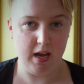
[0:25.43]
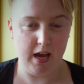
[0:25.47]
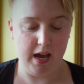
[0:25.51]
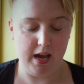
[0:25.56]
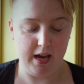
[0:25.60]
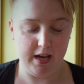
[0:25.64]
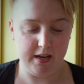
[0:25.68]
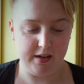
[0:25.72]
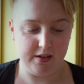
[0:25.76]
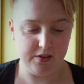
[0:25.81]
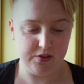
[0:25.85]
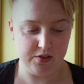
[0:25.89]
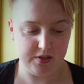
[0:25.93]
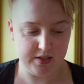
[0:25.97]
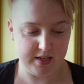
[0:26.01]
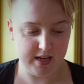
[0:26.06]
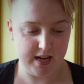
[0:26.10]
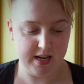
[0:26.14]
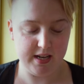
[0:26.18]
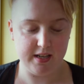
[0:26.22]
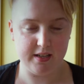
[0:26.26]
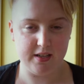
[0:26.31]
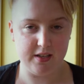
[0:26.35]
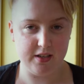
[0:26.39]
And
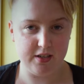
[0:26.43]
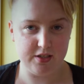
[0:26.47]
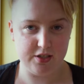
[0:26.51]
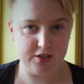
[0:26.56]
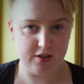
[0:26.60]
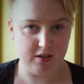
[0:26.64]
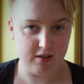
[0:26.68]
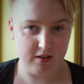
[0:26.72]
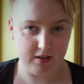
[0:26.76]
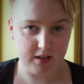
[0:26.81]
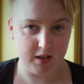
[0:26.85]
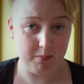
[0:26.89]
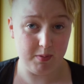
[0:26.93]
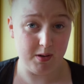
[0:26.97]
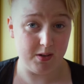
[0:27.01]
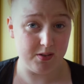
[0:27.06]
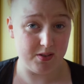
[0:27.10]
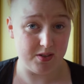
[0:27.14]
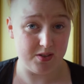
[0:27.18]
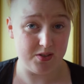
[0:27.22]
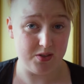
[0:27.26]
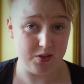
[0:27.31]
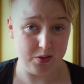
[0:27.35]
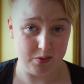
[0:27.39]
today I'm going to talk
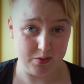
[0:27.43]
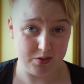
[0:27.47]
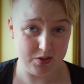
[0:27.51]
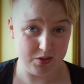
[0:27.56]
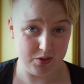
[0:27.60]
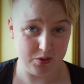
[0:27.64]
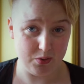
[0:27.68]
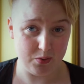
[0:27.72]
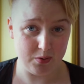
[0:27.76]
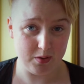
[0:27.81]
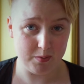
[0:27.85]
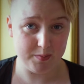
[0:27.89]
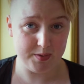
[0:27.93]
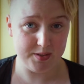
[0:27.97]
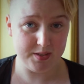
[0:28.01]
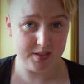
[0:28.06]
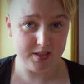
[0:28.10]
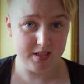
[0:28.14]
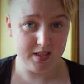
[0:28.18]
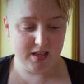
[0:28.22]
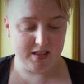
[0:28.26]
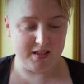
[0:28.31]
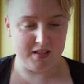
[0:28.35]
about the social norms.